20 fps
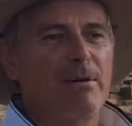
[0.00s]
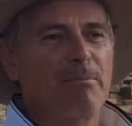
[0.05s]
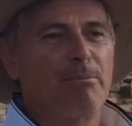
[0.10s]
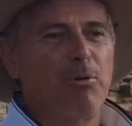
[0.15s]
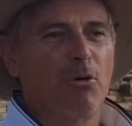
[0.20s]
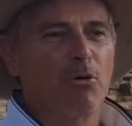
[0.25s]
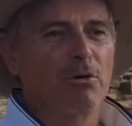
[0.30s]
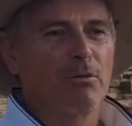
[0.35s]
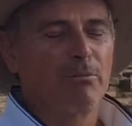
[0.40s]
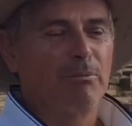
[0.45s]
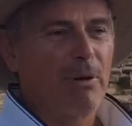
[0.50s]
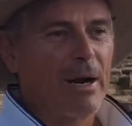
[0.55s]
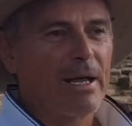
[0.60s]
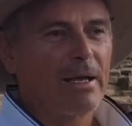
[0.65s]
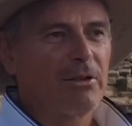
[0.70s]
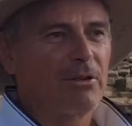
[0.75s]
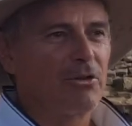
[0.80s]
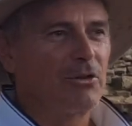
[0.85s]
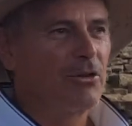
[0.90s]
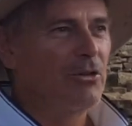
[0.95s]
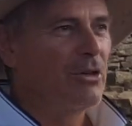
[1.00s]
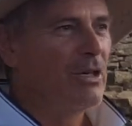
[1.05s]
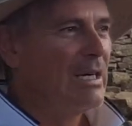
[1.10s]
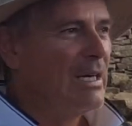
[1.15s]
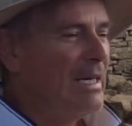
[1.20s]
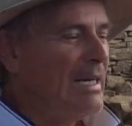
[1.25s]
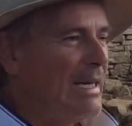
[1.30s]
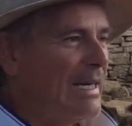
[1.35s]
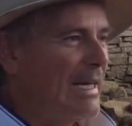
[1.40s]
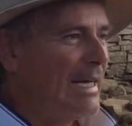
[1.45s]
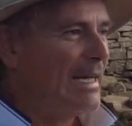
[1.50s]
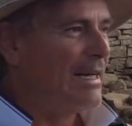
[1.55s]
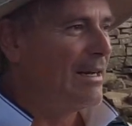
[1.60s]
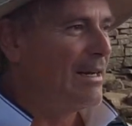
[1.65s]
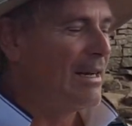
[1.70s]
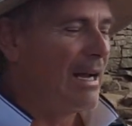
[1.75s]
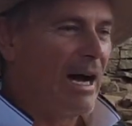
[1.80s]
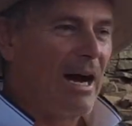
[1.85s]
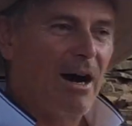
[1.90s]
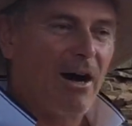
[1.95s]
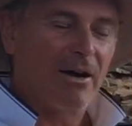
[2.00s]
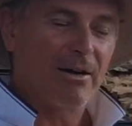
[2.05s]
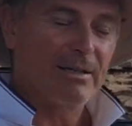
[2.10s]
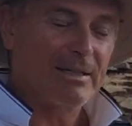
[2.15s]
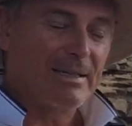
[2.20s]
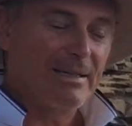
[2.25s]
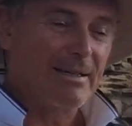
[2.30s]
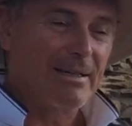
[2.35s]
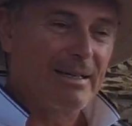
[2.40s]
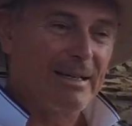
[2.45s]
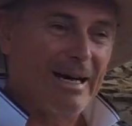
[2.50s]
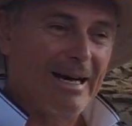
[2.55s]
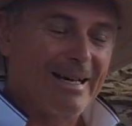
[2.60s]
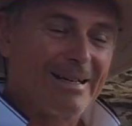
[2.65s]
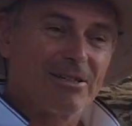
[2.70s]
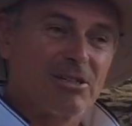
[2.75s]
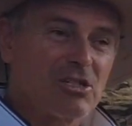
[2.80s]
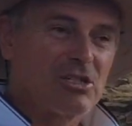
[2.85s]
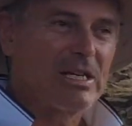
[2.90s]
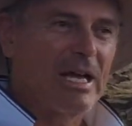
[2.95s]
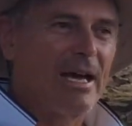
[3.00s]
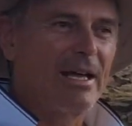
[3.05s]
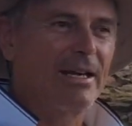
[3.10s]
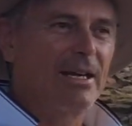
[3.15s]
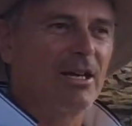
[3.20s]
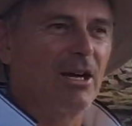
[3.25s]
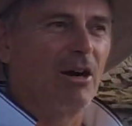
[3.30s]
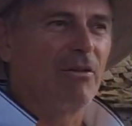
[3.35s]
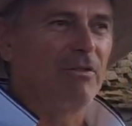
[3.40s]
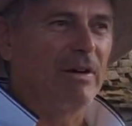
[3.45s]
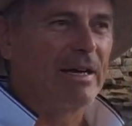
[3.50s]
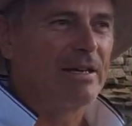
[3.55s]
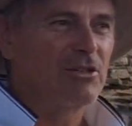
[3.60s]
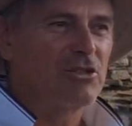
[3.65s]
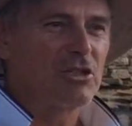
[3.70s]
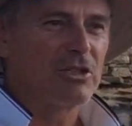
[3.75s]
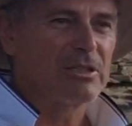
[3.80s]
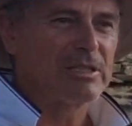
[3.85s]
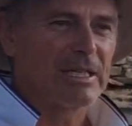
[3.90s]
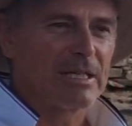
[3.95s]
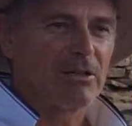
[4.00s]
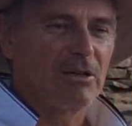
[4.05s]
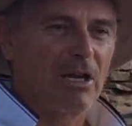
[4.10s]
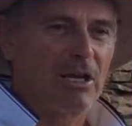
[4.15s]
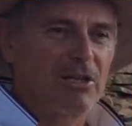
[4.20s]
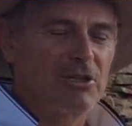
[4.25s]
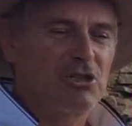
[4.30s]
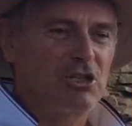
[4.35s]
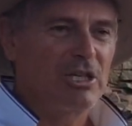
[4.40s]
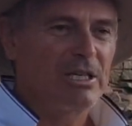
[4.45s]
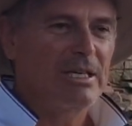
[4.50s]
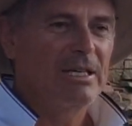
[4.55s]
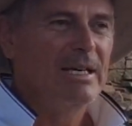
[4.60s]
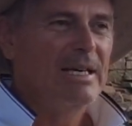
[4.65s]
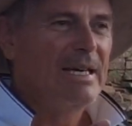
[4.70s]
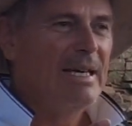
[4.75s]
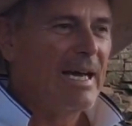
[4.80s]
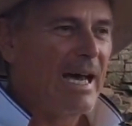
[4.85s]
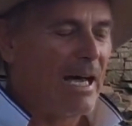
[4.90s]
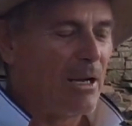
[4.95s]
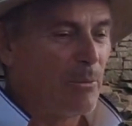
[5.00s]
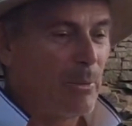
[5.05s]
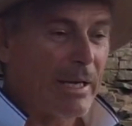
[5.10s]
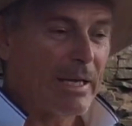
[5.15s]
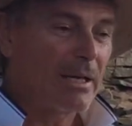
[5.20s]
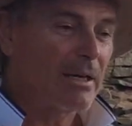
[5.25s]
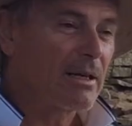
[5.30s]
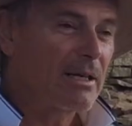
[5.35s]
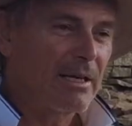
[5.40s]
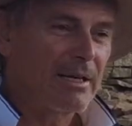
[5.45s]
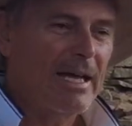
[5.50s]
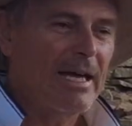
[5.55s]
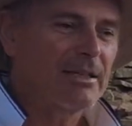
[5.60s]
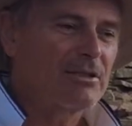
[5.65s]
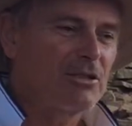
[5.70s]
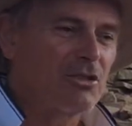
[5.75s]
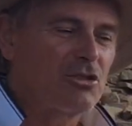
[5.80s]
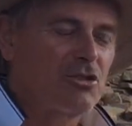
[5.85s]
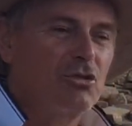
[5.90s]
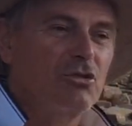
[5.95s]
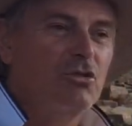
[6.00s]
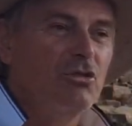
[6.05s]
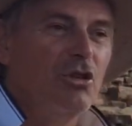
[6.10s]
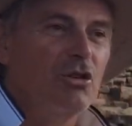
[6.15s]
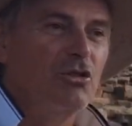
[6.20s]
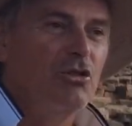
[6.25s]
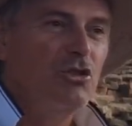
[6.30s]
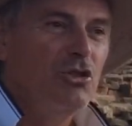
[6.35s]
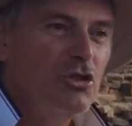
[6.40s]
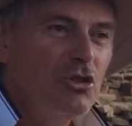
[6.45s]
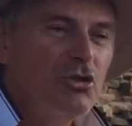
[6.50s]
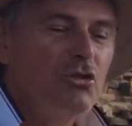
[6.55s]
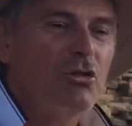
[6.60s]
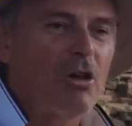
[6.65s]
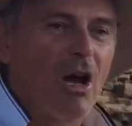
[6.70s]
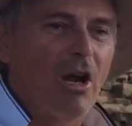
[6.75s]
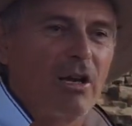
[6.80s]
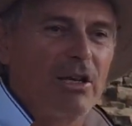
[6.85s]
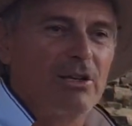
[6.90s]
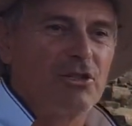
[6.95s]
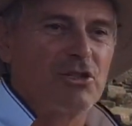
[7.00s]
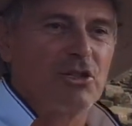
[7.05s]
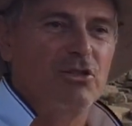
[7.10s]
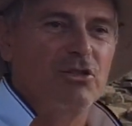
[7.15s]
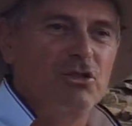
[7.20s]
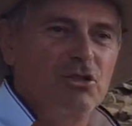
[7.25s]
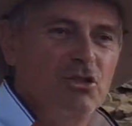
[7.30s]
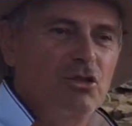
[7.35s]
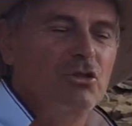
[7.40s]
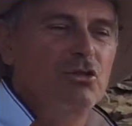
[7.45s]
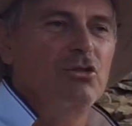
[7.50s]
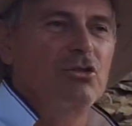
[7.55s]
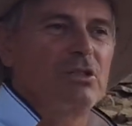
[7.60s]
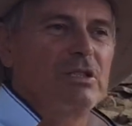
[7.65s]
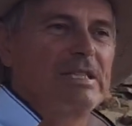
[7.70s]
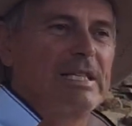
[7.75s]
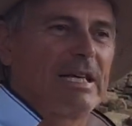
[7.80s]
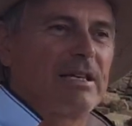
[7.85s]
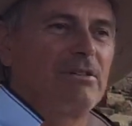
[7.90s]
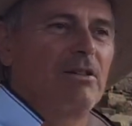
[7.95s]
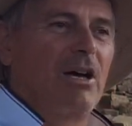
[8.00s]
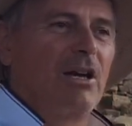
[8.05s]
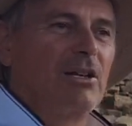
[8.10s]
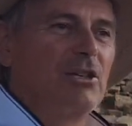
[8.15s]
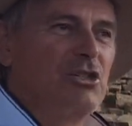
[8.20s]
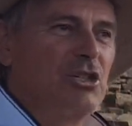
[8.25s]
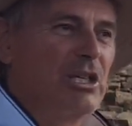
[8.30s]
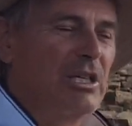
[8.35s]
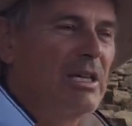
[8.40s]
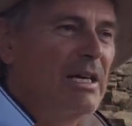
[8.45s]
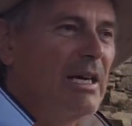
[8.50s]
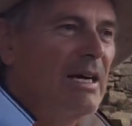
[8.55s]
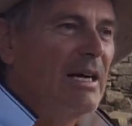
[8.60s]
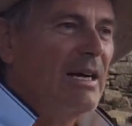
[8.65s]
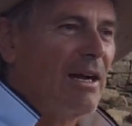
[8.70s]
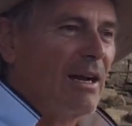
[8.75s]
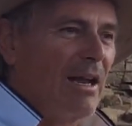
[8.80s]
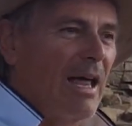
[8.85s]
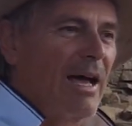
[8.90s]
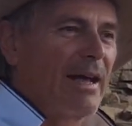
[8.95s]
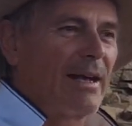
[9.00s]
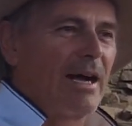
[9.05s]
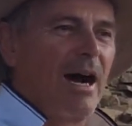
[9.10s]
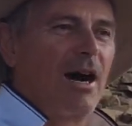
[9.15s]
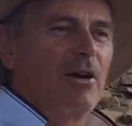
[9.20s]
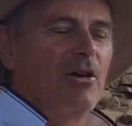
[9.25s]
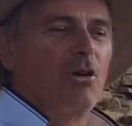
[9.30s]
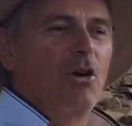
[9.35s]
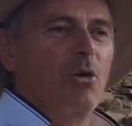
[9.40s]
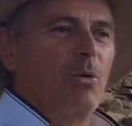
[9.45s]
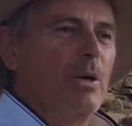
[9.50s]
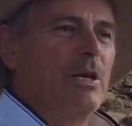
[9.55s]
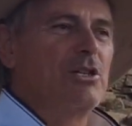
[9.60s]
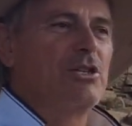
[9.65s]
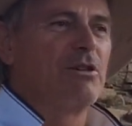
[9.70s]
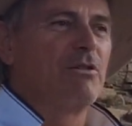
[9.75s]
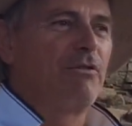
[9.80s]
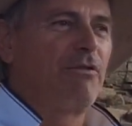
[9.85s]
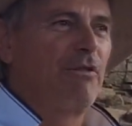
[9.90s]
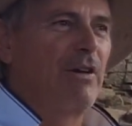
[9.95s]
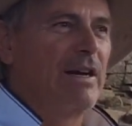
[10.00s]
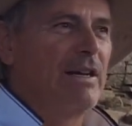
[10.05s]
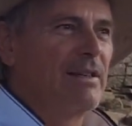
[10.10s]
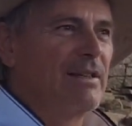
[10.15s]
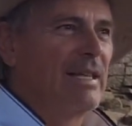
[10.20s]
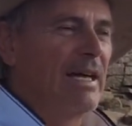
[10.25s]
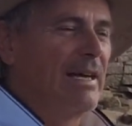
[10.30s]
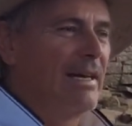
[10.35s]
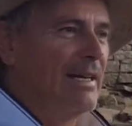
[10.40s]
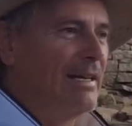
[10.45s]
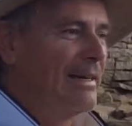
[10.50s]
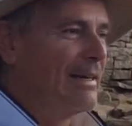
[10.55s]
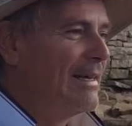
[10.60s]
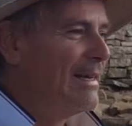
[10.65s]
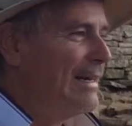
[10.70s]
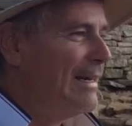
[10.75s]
important breakthrough in our understanding of ancient technology, and we can connect it to new knowledge and new technology, like our Norwegian friend that in